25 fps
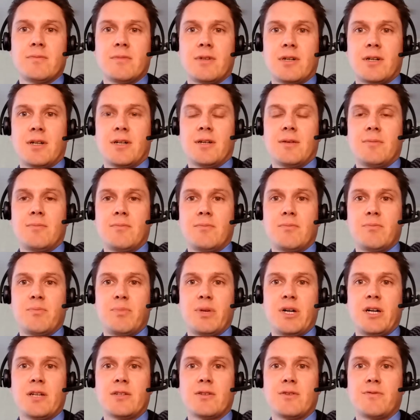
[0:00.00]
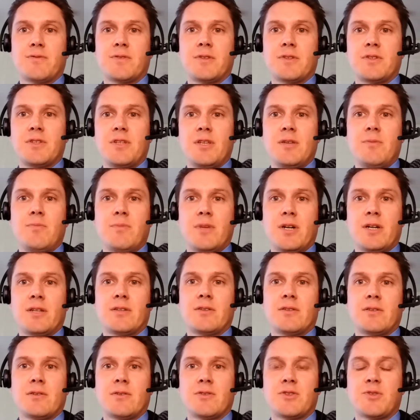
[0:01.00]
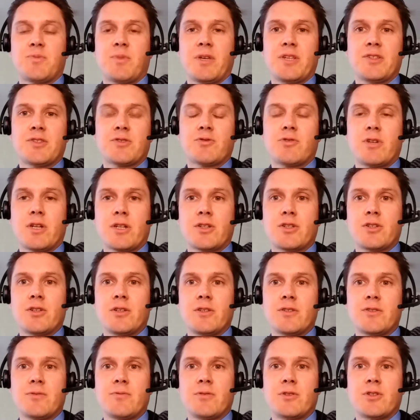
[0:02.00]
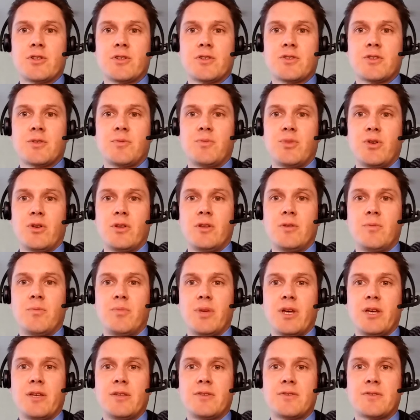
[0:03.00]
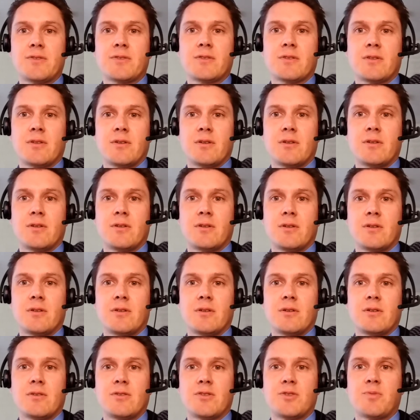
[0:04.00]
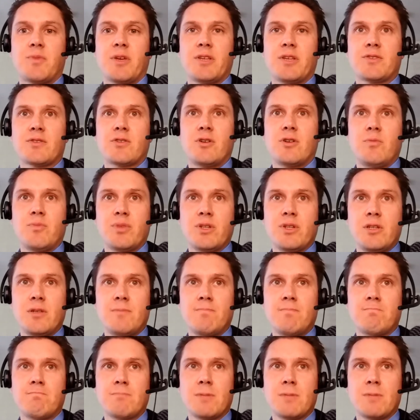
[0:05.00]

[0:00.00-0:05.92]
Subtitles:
I'm part of the team at Space Structures, which is a Berlin-based space company.